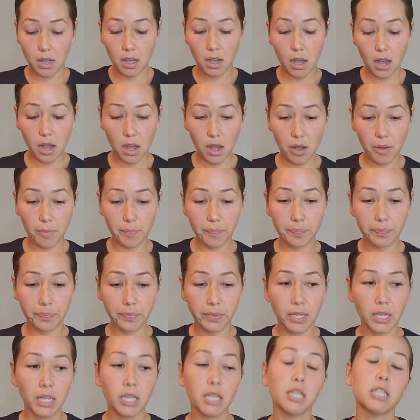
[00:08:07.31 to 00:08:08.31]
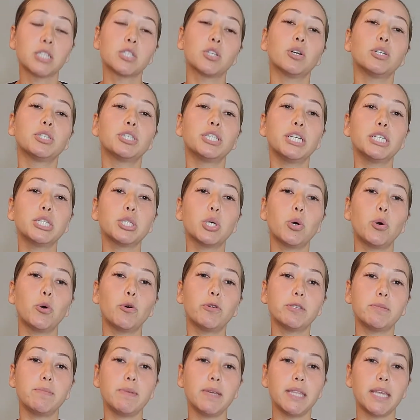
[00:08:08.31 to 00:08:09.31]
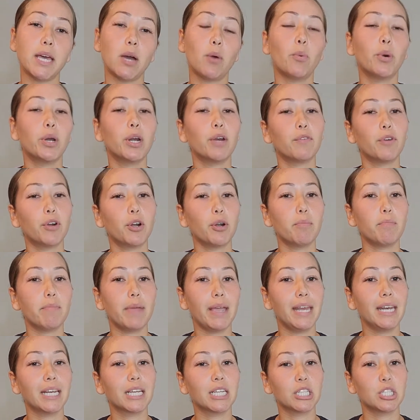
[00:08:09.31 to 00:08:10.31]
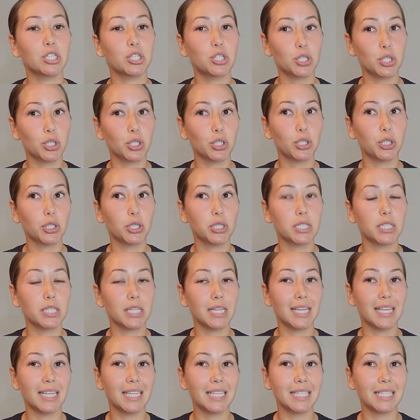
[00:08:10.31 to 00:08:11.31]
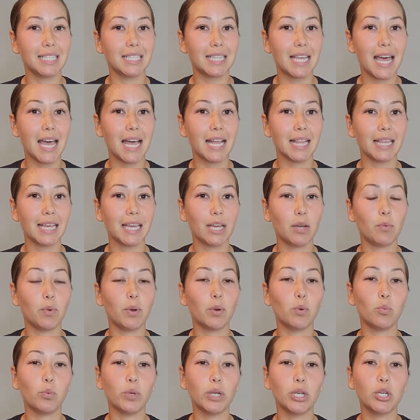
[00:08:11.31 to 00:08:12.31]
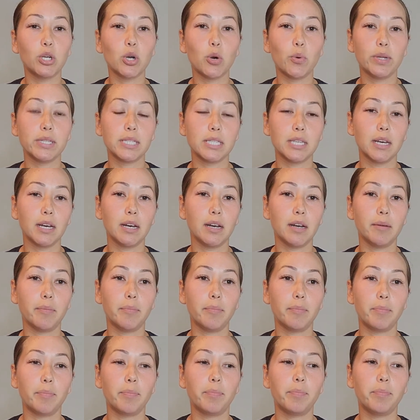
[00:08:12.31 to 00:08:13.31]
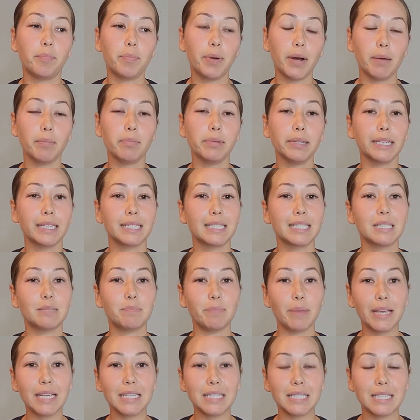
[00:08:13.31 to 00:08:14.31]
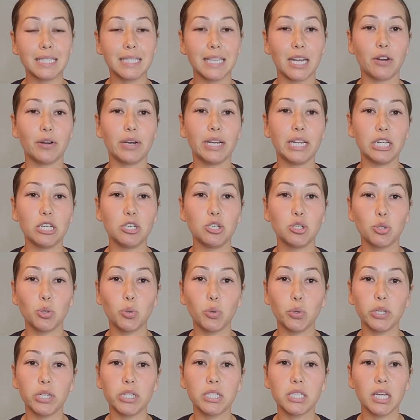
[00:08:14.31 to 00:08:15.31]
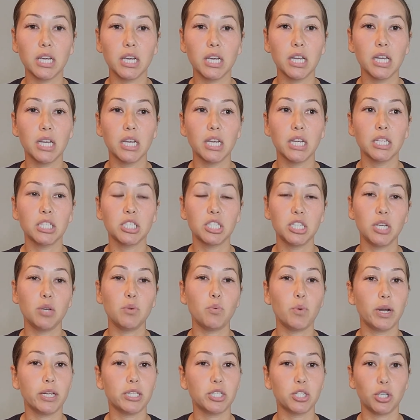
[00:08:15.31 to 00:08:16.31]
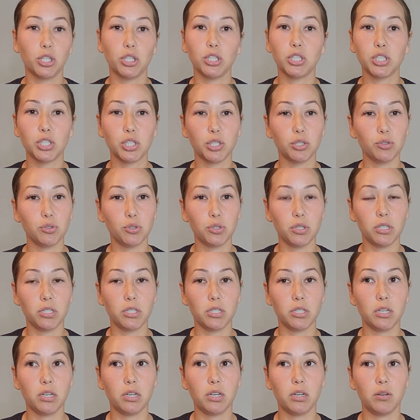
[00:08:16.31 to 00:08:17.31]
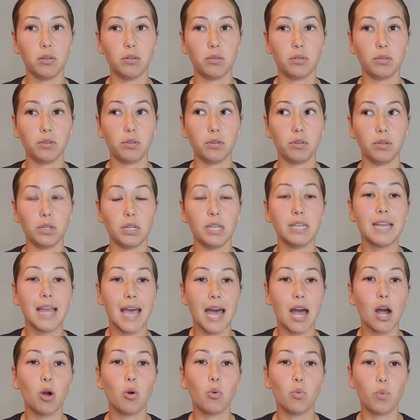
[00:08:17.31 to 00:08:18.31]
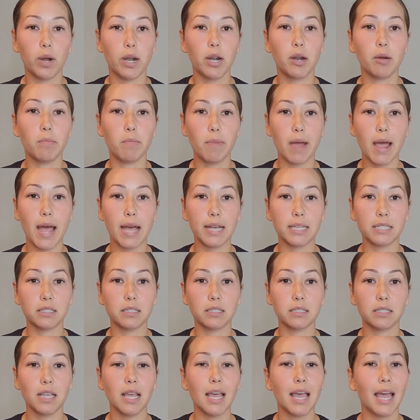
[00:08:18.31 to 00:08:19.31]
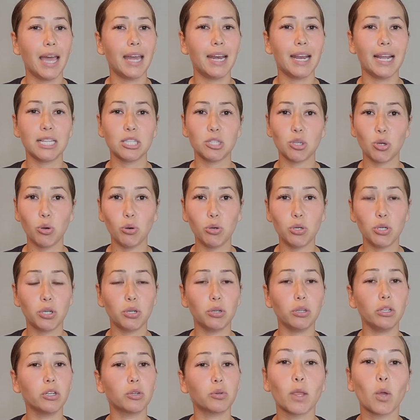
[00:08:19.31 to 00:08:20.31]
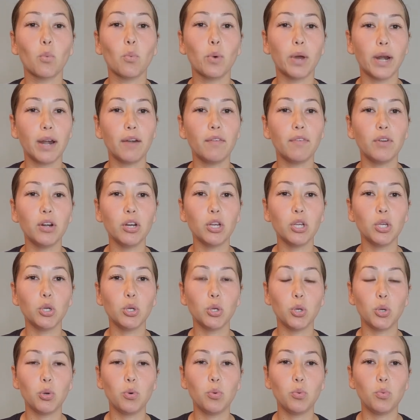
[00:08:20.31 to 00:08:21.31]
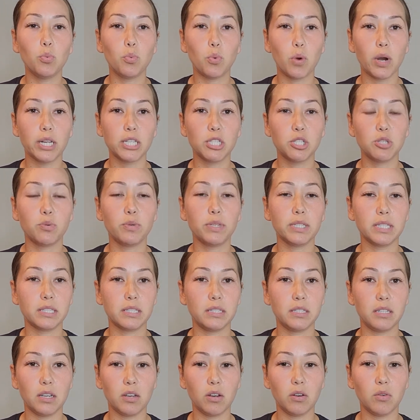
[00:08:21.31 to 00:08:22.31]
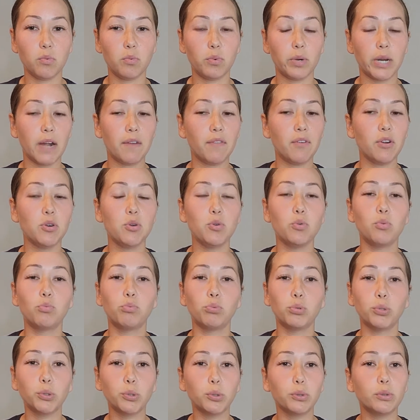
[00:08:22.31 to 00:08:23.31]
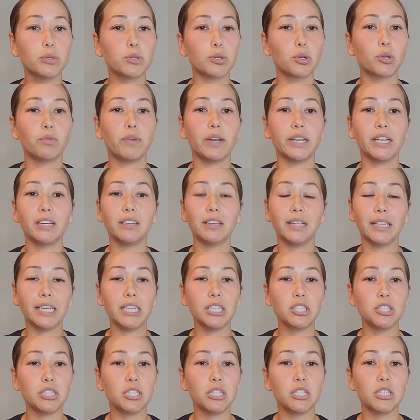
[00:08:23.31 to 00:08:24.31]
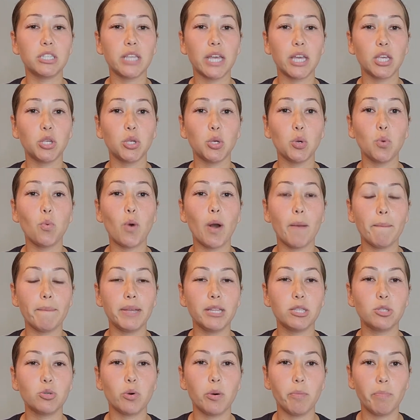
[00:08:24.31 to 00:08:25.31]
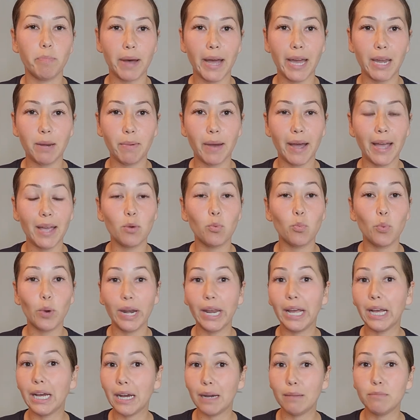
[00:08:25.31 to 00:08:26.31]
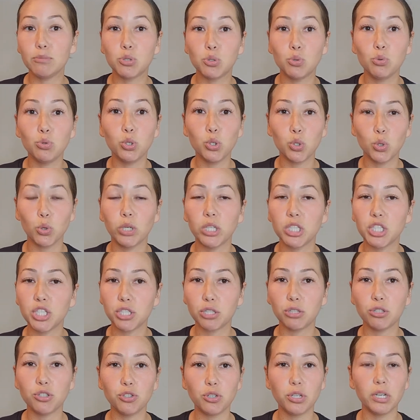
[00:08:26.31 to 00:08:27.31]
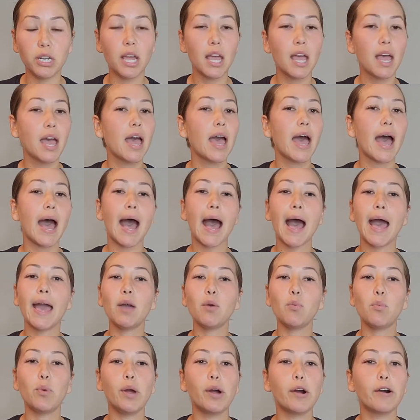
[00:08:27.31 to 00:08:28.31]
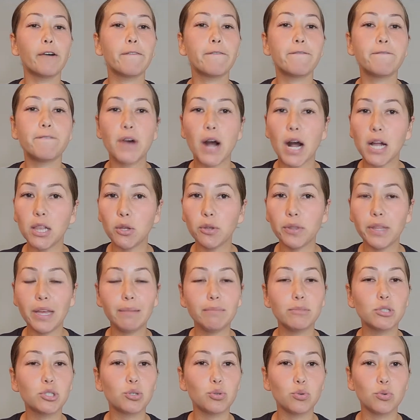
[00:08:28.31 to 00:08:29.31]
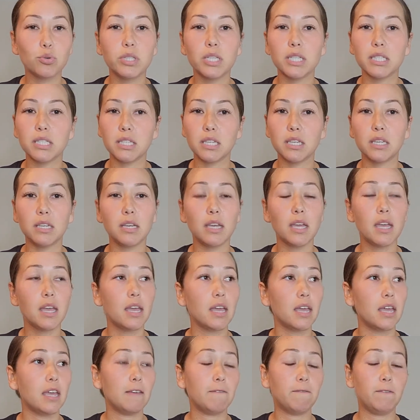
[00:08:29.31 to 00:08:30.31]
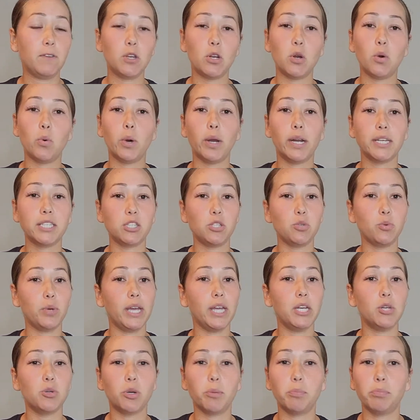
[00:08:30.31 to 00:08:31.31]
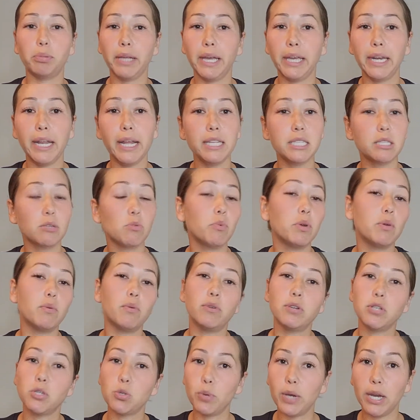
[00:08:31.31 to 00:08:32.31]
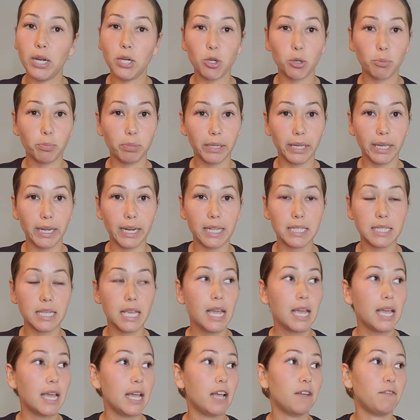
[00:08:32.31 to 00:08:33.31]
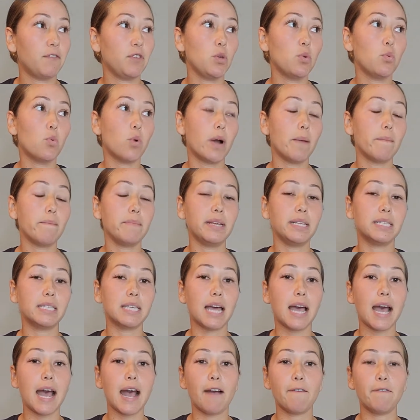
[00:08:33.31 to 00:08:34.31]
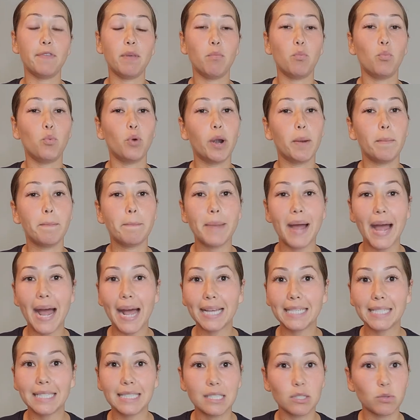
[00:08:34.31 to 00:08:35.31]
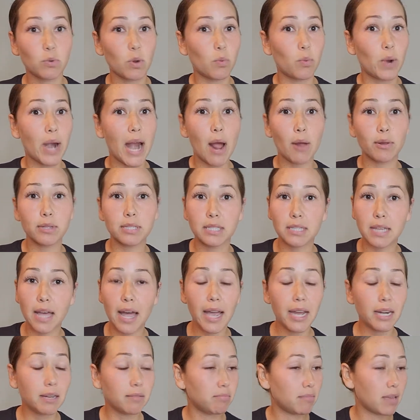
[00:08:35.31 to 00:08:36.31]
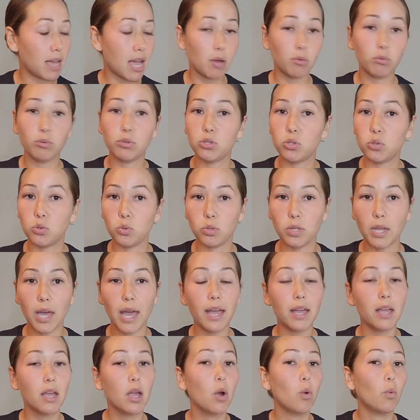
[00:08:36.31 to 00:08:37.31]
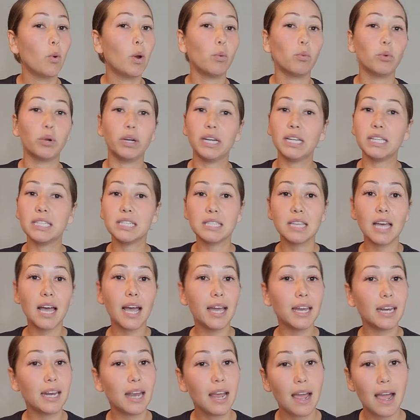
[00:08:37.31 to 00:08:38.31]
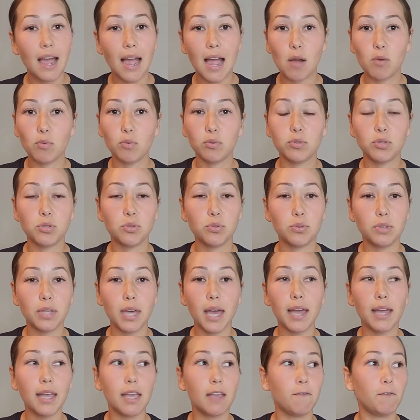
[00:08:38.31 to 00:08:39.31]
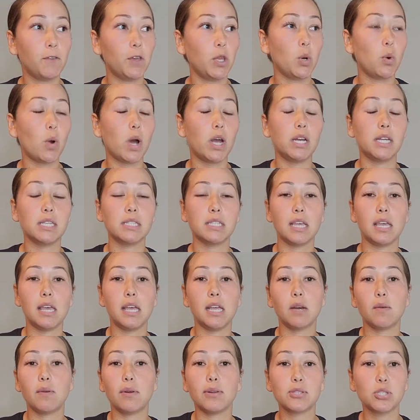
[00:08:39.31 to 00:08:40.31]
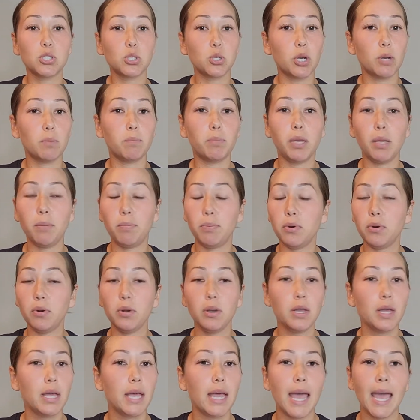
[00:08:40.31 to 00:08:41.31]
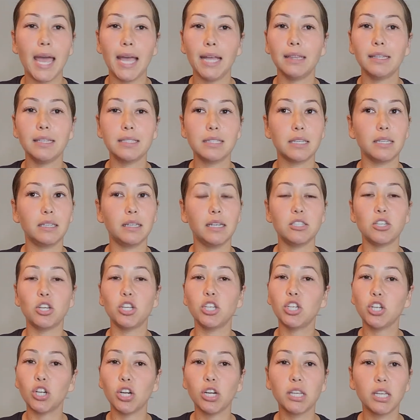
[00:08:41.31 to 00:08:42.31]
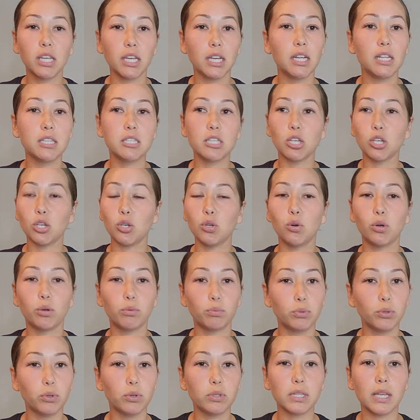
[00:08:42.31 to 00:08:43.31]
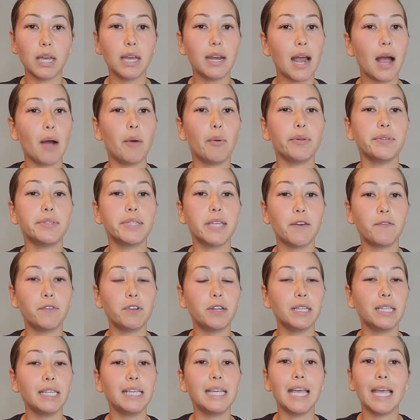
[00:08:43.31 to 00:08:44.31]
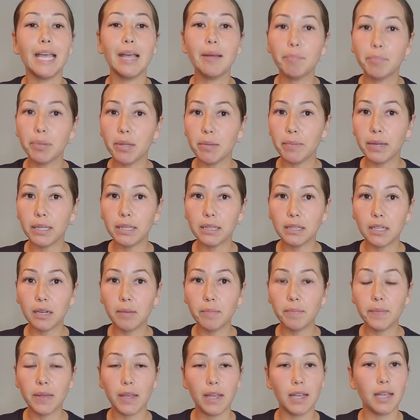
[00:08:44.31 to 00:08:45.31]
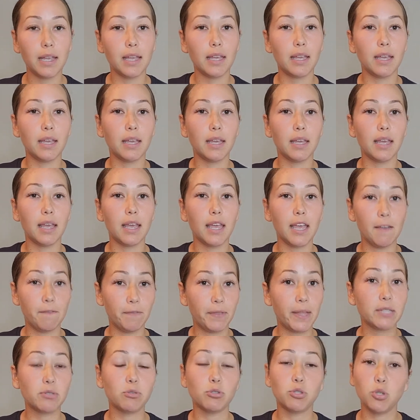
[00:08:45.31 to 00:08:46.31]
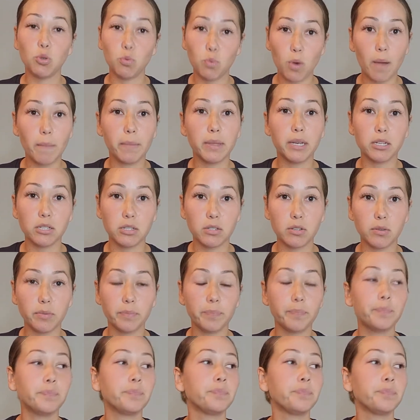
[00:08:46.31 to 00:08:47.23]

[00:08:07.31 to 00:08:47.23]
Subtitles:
So she told me that one of her main concerns is that like when we go into public spaces that are indoors, she wants her children to now wear masks. And I told her, look, whatever you want to instill, whatever new rules or regulations that you want me to abide by when it comes to your children, I will follow them to the T. If you don't want us to do indoor play dates, we won't do indoor play dates. If you want me to have them wear masks when we're outside, I will do that. When we're inside, I will do that. If you don't want us to hang around certain people, hey, listen, these are your kids, your rules, and I will definitely implement them if that's what you want me to do.